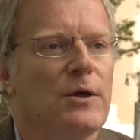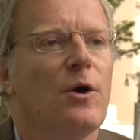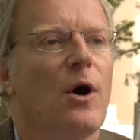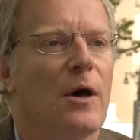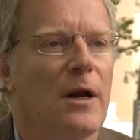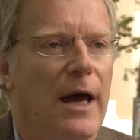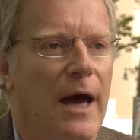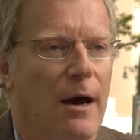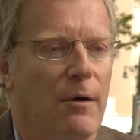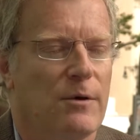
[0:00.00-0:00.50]

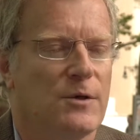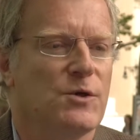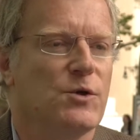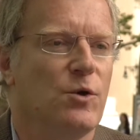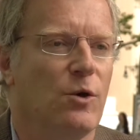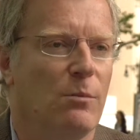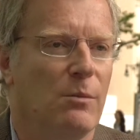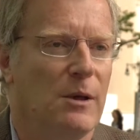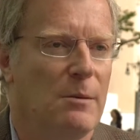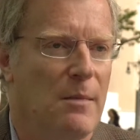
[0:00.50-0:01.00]
not how it's
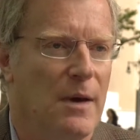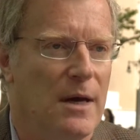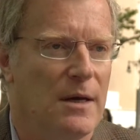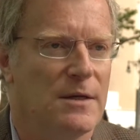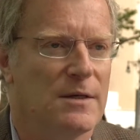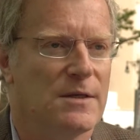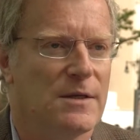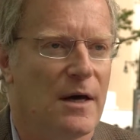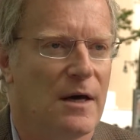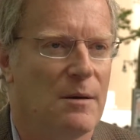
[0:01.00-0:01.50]
normally made
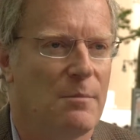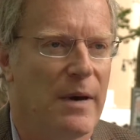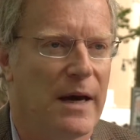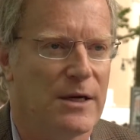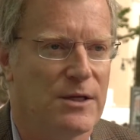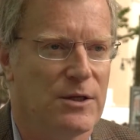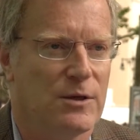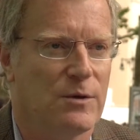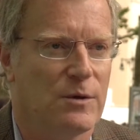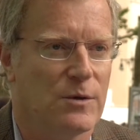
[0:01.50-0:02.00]
inside a
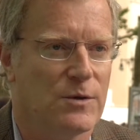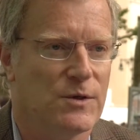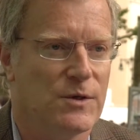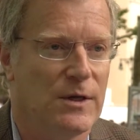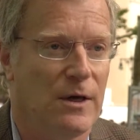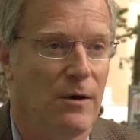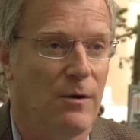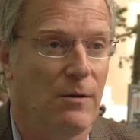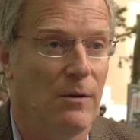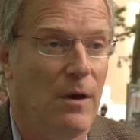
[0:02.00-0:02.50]
bacterial
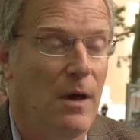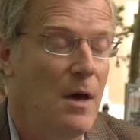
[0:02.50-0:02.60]
cell.